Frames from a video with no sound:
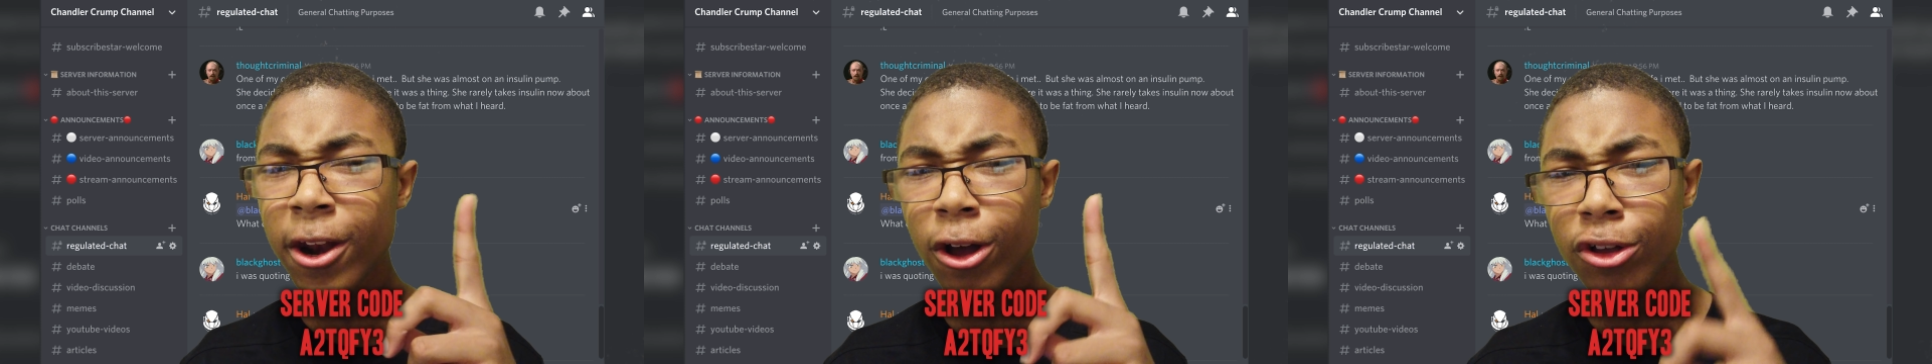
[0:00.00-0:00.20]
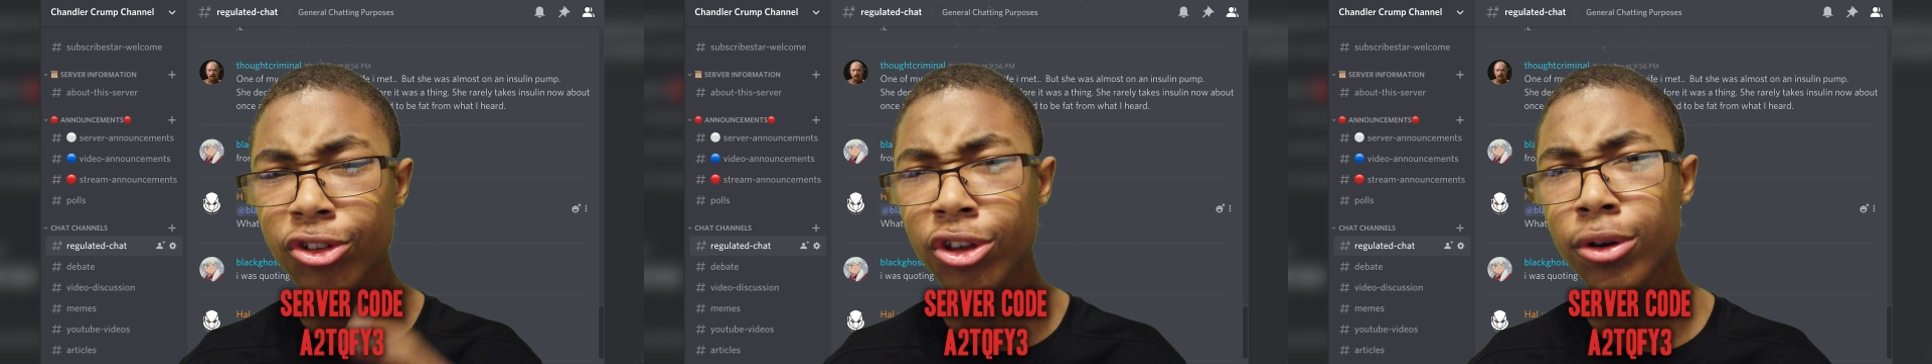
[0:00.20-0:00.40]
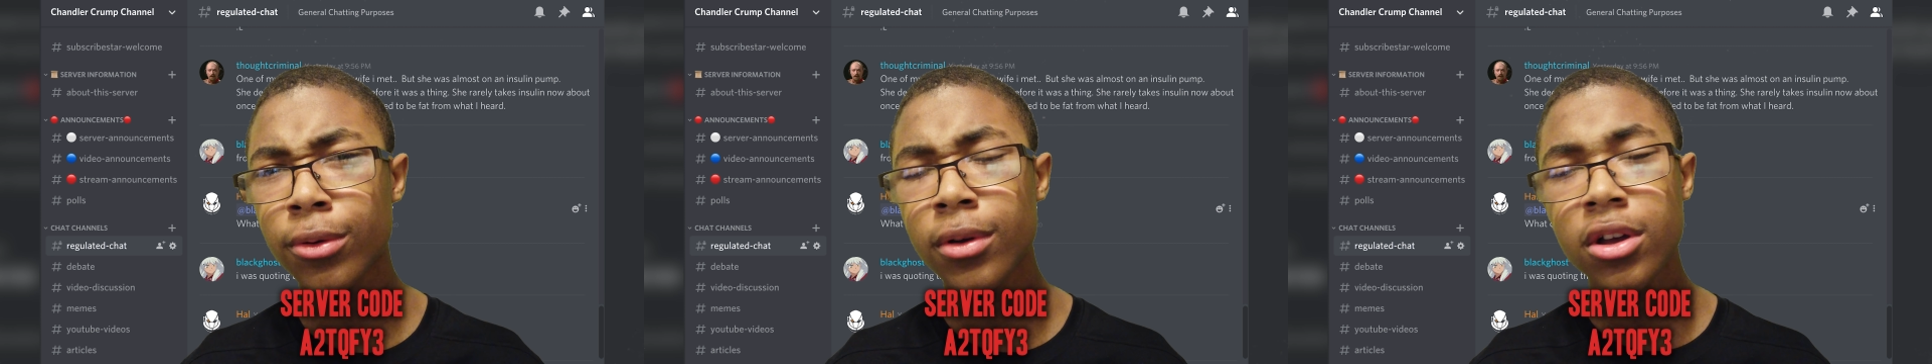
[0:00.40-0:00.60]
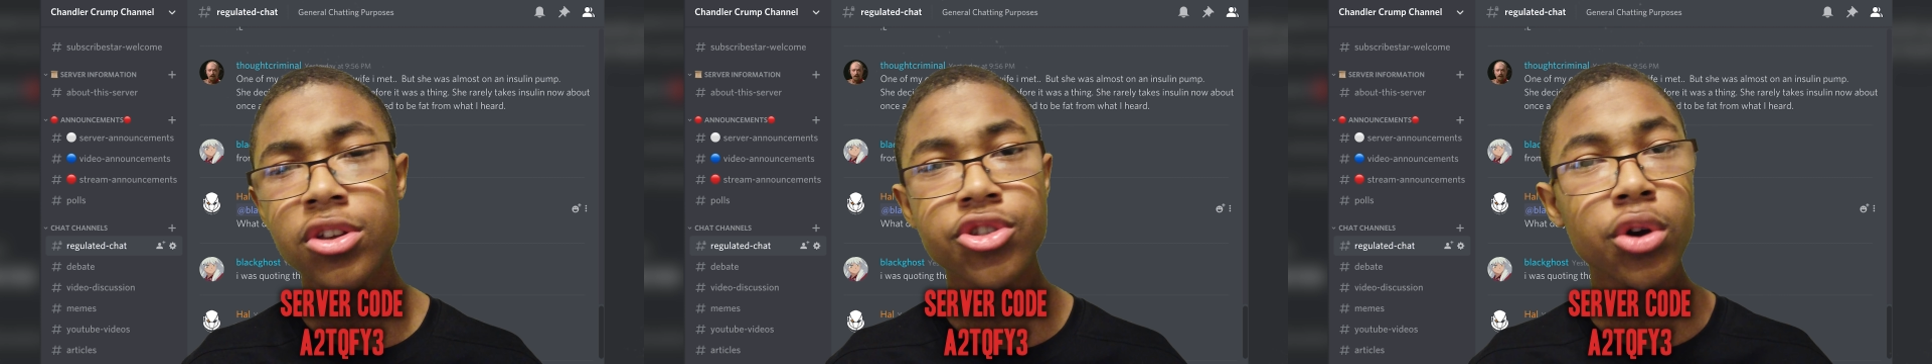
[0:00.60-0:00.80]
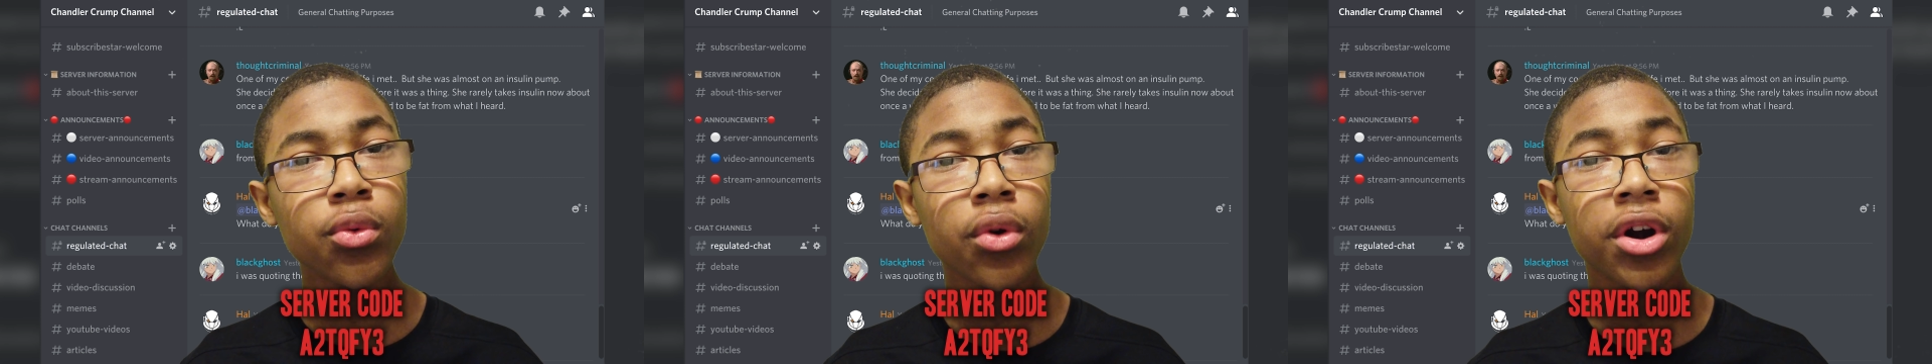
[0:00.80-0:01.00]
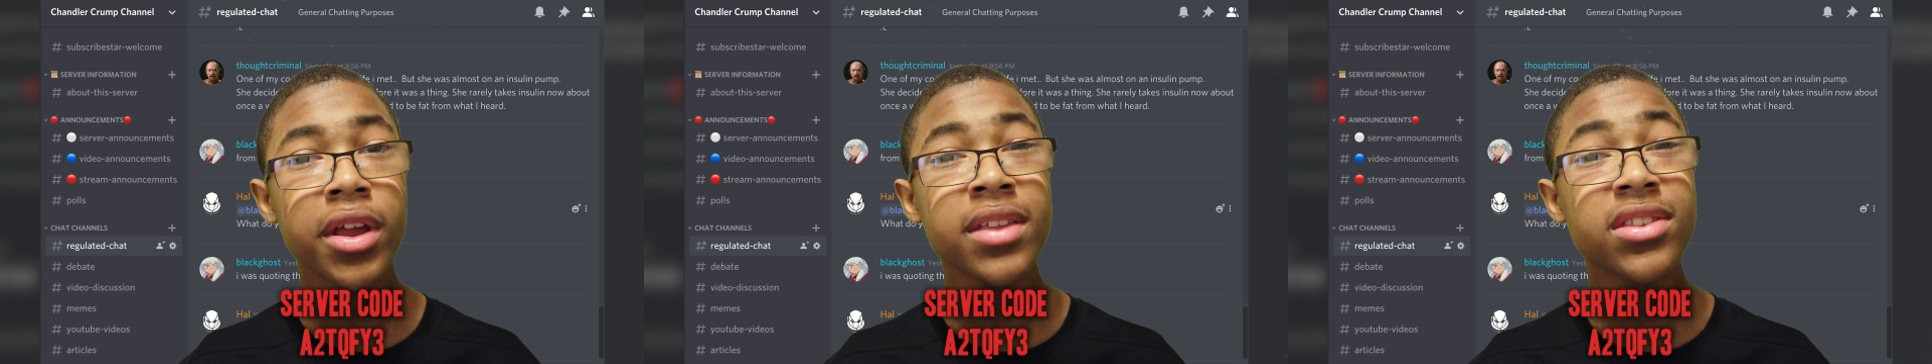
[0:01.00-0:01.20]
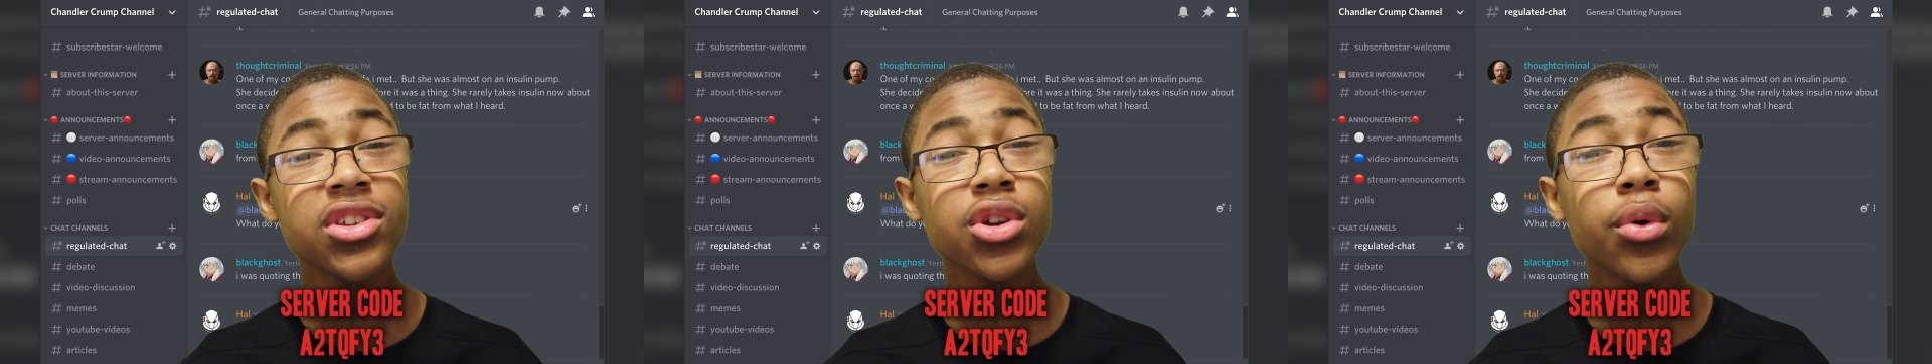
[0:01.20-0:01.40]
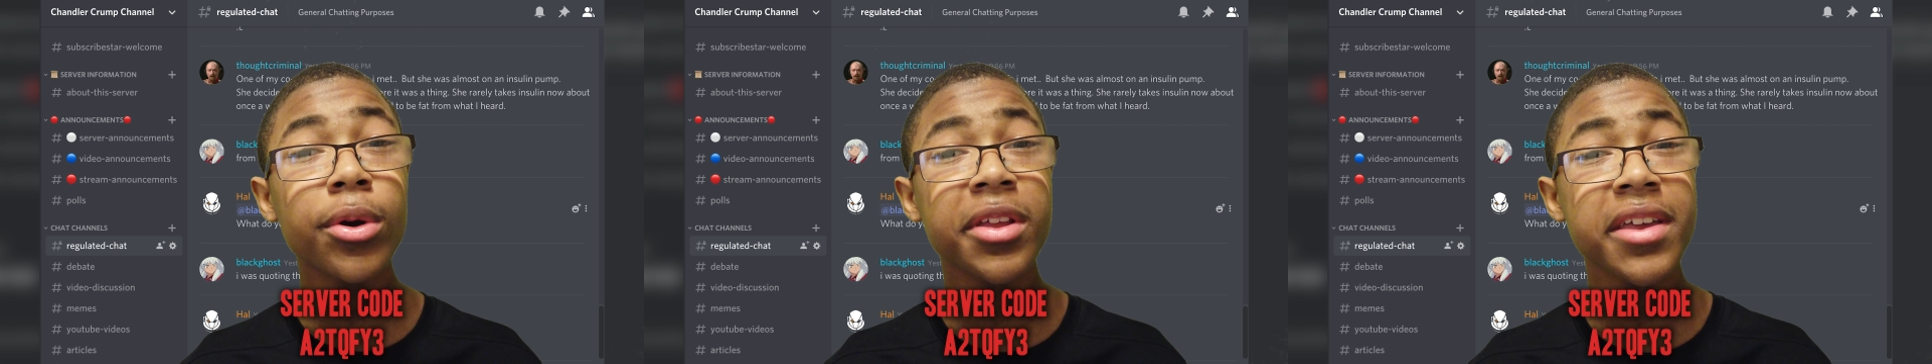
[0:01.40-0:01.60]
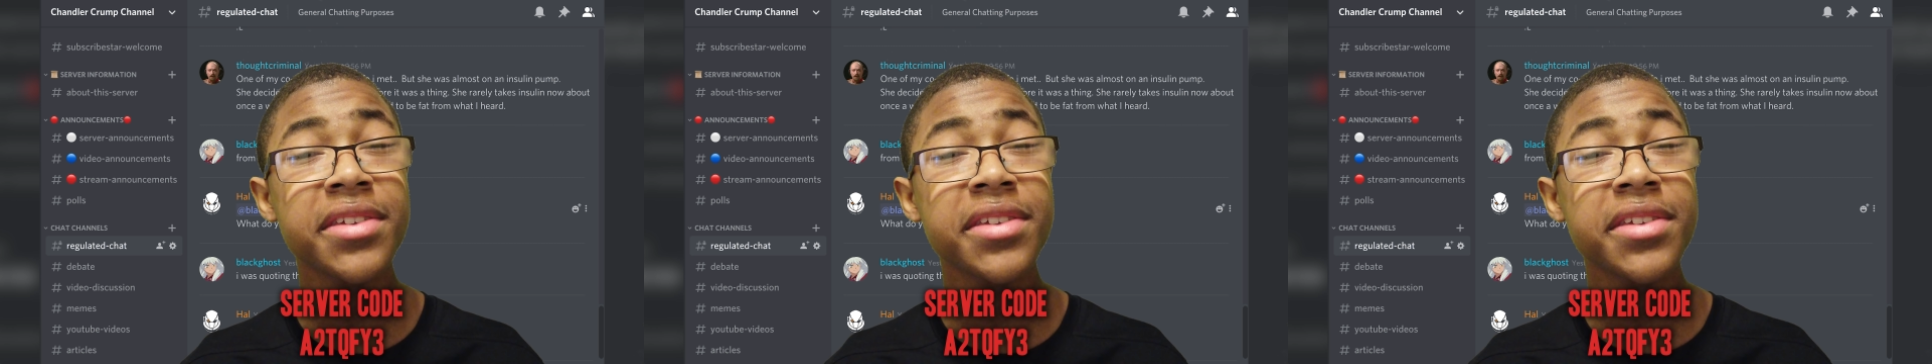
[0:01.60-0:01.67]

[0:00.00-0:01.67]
and also, don't worry, Discord